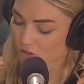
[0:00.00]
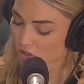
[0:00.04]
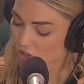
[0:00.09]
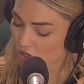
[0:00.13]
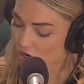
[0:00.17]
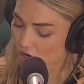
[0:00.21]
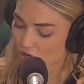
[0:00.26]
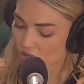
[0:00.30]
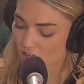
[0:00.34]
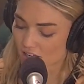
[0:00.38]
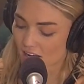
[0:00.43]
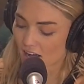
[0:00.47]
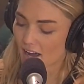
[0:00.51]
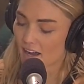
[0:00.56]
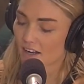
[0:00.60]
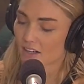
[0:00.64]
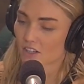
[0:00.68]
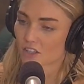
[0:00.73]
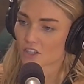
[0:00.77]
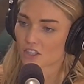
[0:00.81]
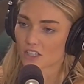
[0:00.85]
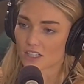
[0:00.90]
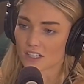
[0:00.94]
so
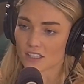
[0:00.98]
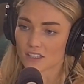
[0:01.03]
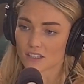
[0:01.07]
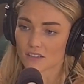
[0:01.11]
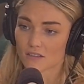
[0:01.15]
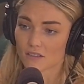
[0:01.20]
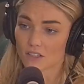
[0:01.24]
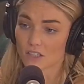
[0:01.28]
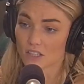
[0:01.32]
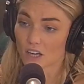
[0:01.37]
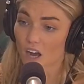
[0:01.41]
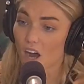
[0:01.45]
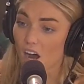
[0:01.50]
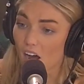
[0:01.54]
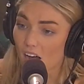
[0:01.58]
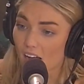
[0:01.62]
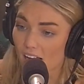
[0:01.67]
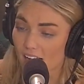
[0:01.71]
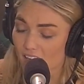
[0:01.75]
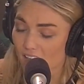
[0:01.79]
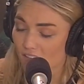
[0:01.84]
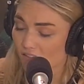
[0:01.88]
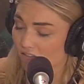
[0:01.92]
young, she's
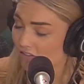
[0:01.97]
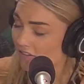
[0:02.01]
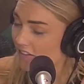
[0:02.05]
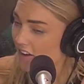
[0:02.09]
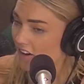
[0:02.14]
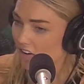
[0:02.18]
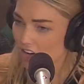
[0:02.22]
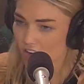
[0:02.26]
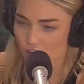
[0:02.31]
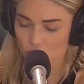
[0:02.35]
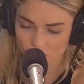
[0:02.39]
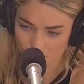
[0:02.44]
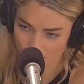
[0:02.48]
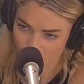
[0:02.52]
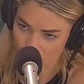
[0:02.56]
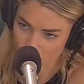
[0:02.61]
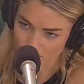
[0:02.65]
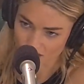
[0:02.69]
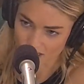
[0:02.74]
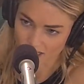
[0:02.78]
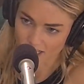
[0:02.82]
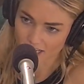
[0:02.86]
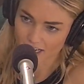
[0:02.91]
died, very
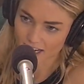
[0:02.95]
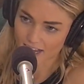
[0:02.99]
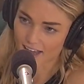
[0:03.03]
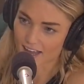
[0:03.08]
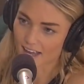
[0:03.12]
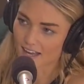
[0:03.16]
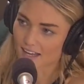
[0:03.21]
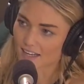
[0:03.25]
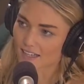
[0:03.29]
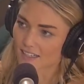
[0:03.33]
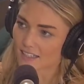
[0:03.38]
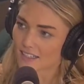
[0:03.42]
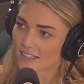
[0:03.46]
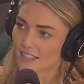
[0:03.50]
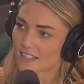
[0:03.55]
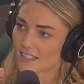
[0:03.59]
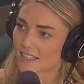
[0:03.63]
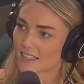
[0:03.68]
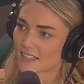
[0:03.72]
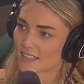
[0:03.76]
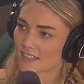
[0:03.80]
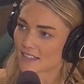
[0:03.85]
tragic, and